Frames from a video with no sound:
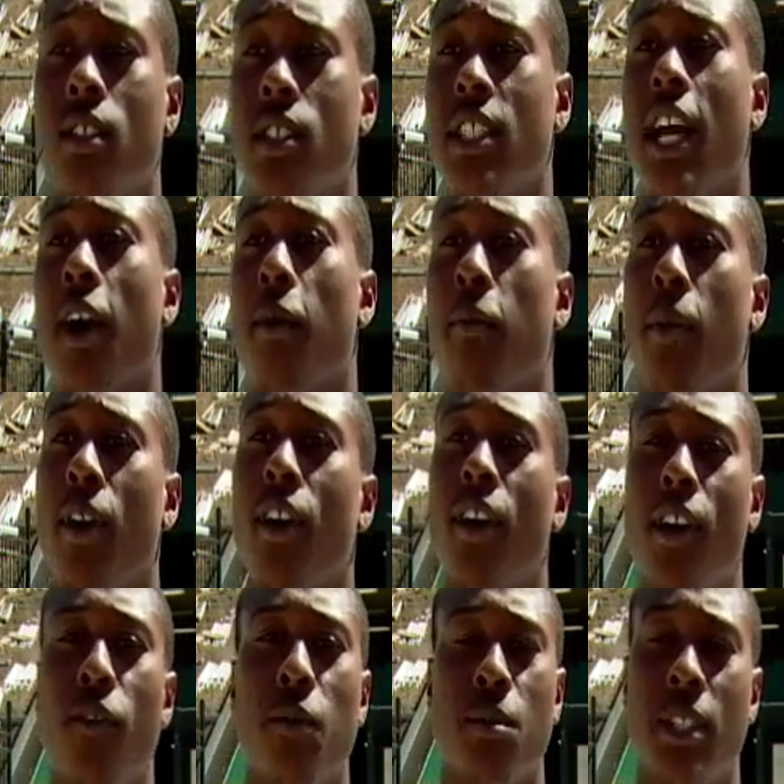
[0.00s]
Sacramento,
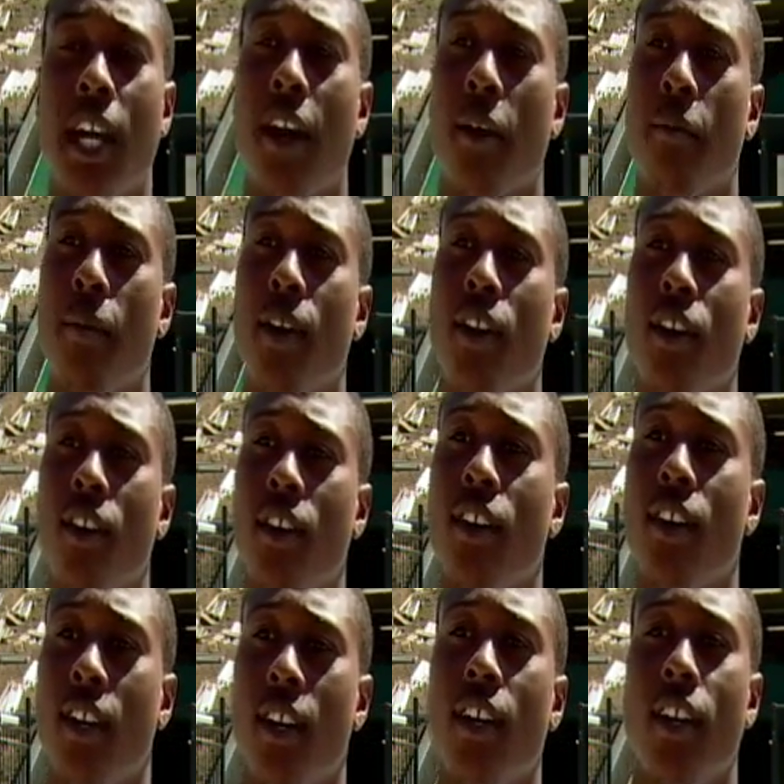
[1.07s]
he's from Sacramento.
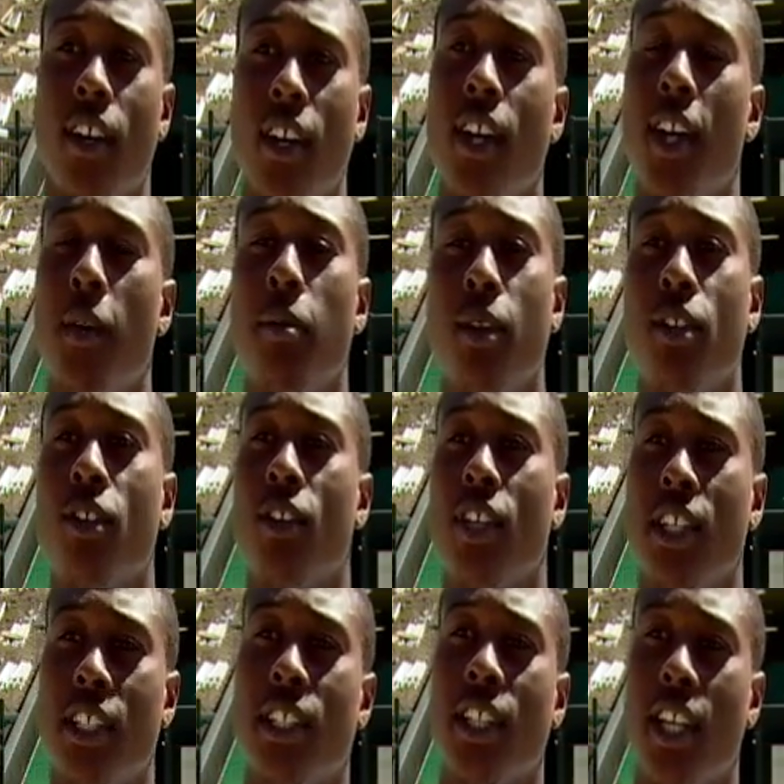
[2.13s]
He's been
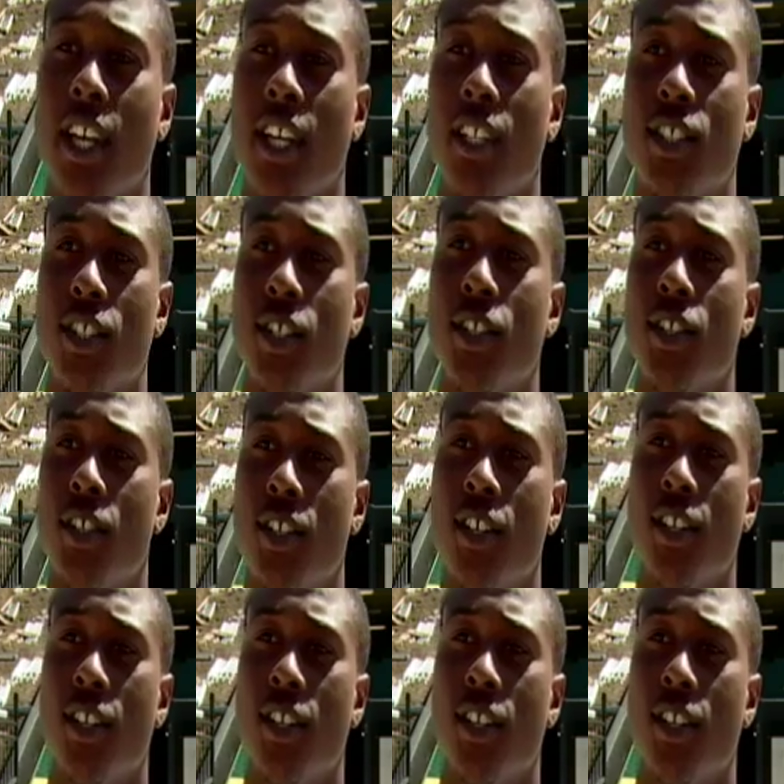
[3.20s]
doing his thing, too.